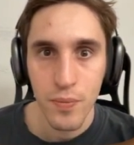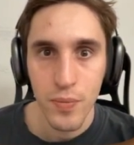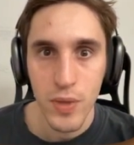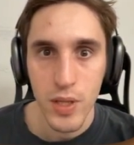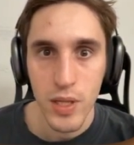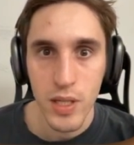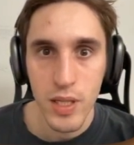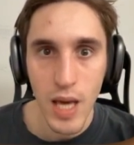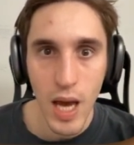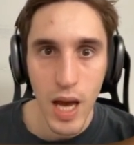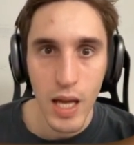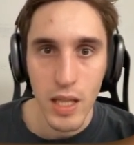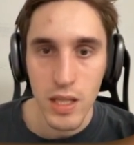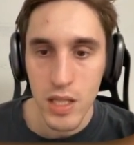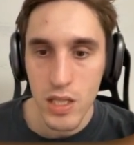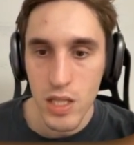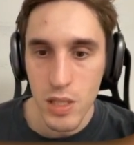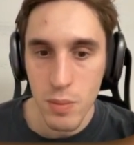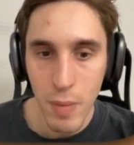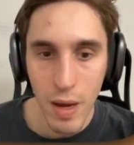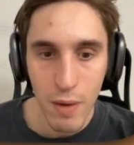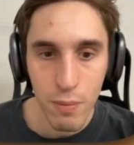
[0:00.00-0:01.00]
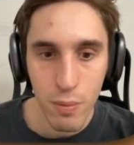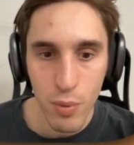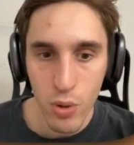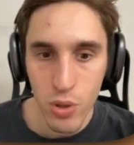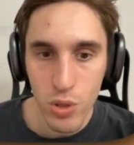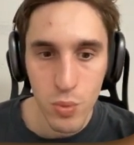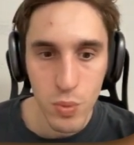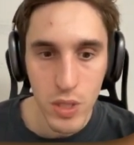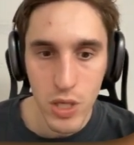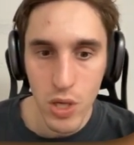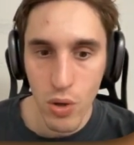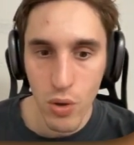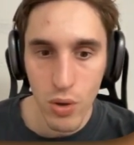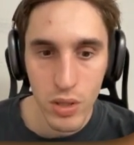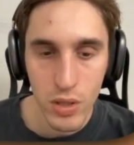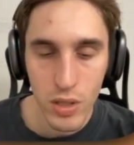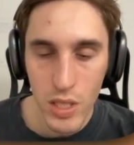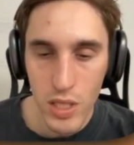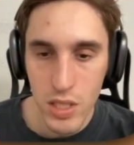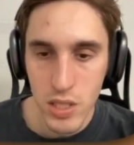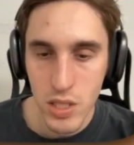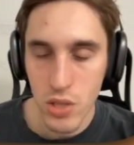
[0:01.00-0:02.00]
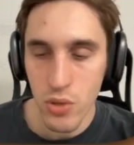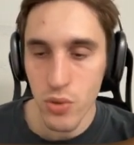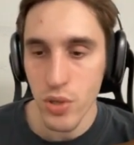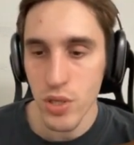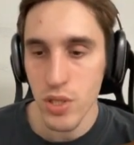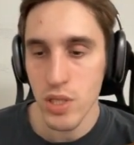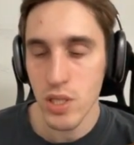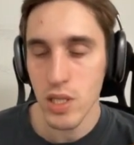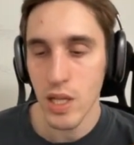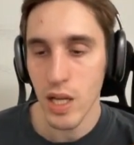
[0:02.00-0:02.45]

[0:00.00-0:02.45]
Yeah, this is my first video in this series.